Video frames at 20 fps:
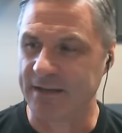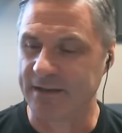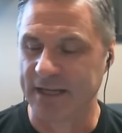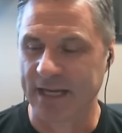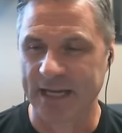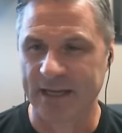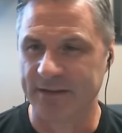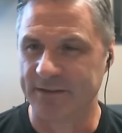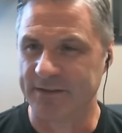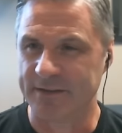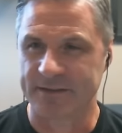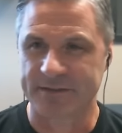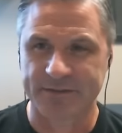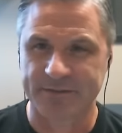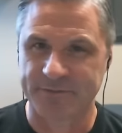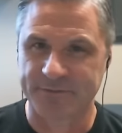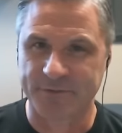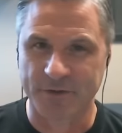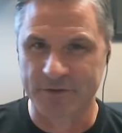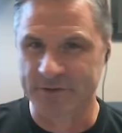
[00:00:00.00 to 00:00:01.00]
And this
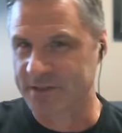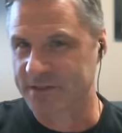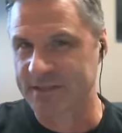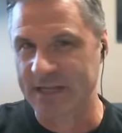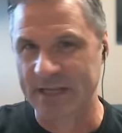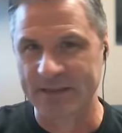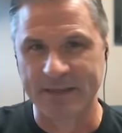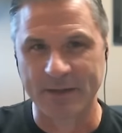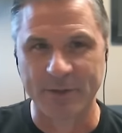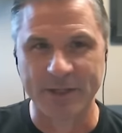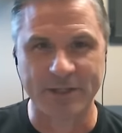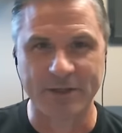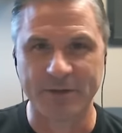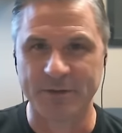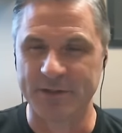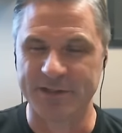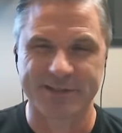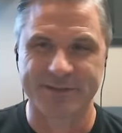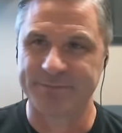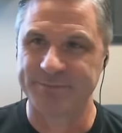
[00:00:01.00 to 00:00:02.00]
first descent that we do
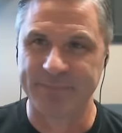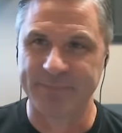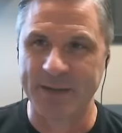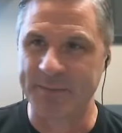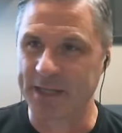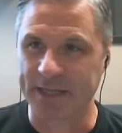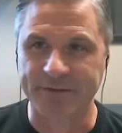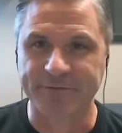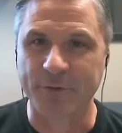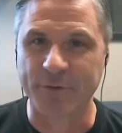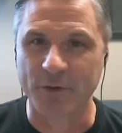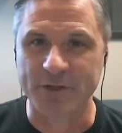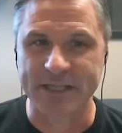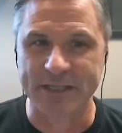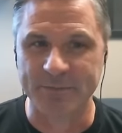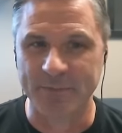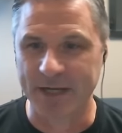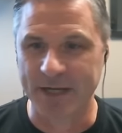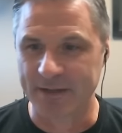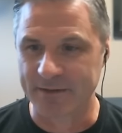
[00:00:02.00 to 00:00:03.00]
is maybe like
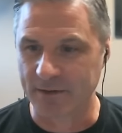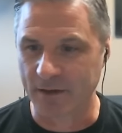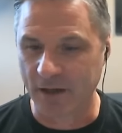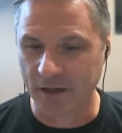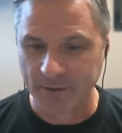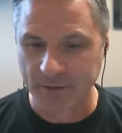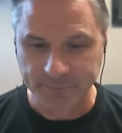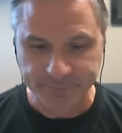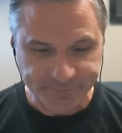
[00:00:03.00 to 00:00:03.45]
14 minutes long.